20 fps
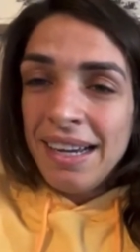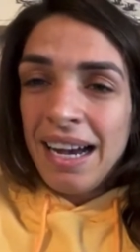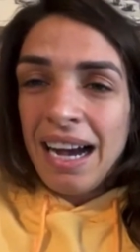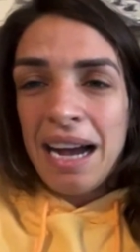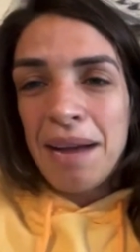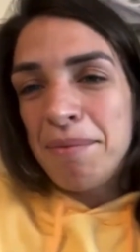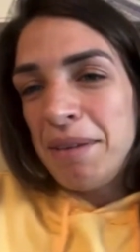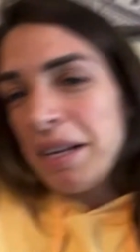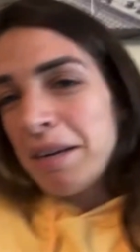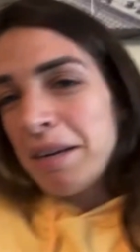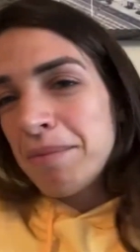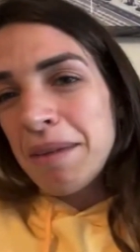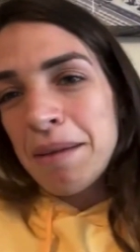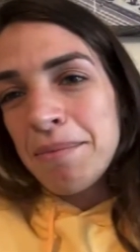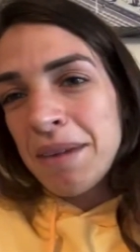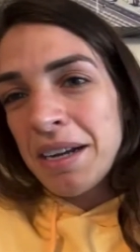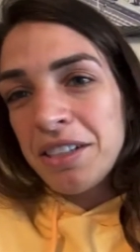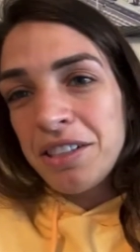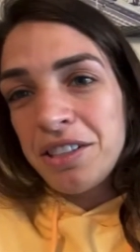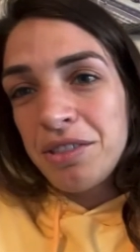I mean, in my
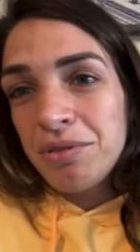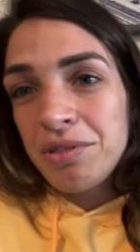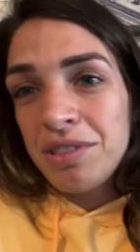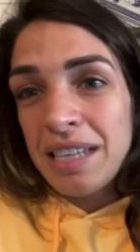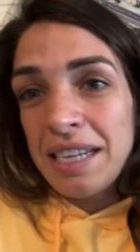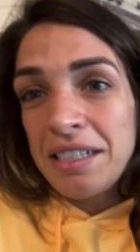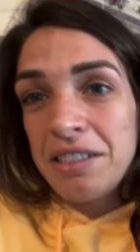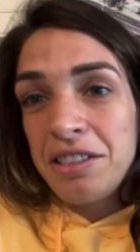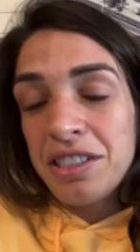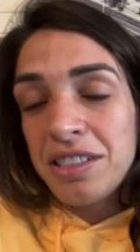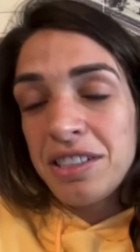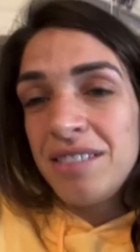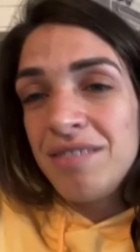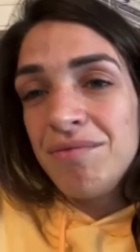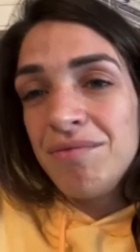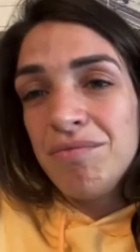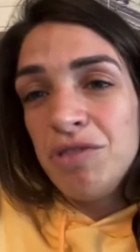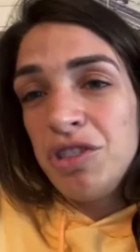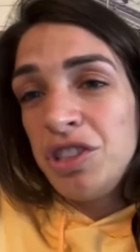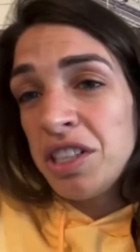mind, she was like just
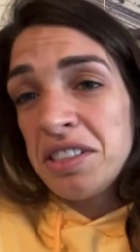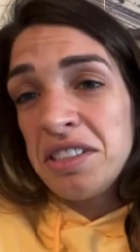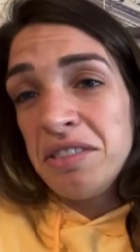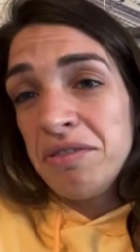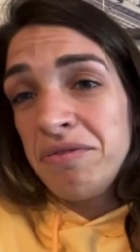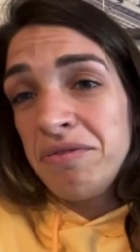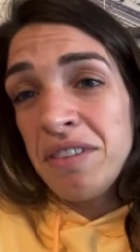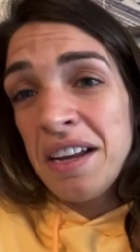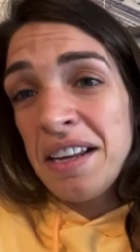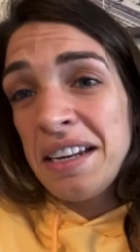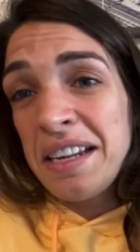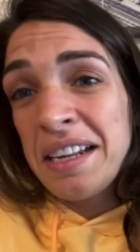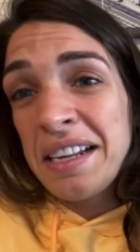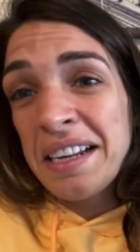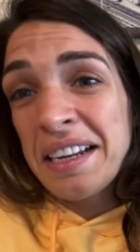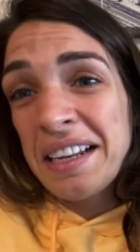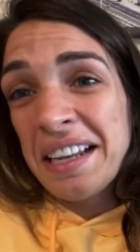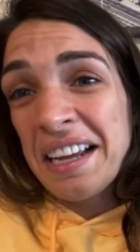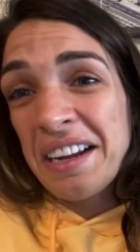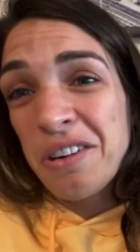just defending
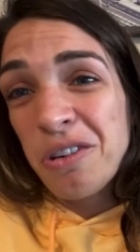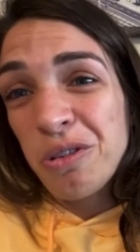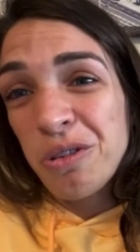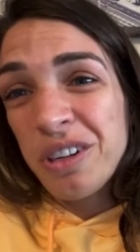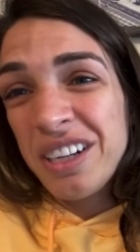and like hold,